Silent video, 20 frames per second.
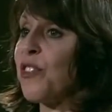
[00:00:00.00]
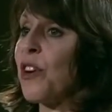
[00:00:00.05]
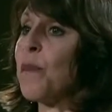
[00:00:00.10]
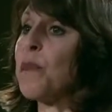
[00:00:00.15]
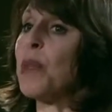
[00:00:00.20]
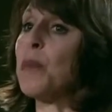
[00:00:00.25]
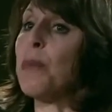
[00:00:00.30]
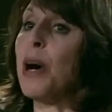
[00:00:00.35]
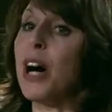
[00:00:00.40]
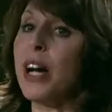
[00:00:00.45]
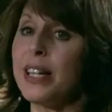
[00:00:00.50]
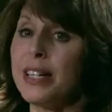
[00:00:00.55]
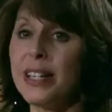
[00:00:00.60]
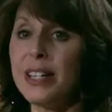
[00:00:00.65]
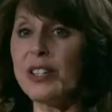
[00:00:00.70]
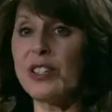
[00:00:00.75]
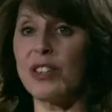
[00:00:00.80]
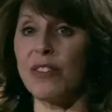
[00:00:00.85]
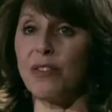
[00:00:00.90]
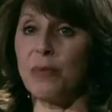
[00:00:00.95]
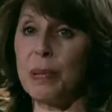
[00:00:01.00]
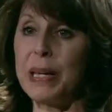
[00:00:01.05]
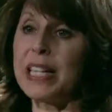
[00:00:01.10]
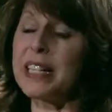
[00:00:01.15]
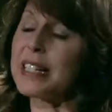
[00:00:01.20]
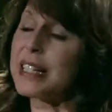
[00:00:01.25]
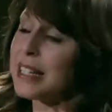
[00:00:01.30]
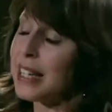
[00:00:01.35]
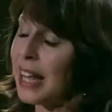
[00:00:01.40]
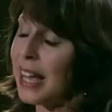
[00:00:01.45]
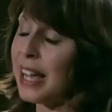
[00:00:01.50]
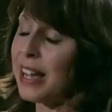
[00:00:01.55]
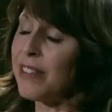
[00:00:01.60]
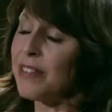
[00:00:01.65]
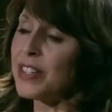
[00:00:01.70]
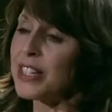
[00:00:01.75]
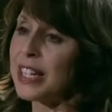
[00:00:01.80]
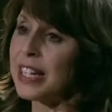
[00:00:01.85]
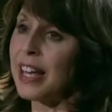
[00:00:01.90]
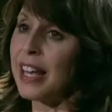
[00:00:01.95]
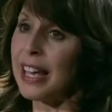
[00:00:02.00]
from the bondage of being slaves